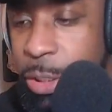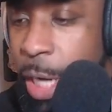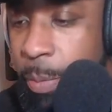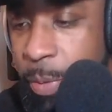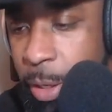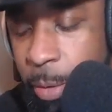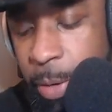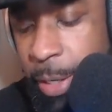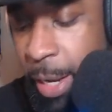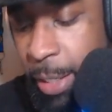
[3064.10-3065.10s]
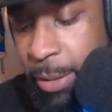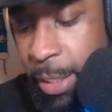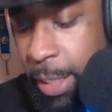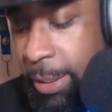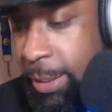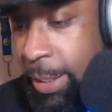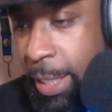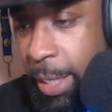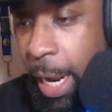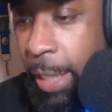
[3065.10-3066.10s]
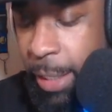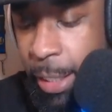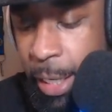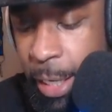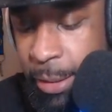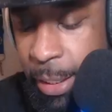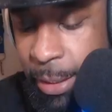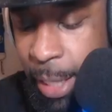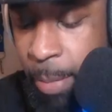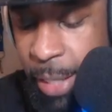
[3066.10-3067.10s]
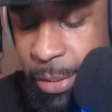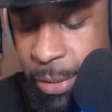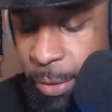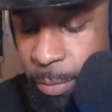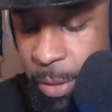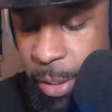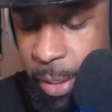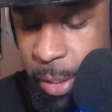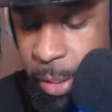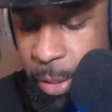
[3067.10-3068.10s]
Ciampa. Oh my gosh, I think that match is going to be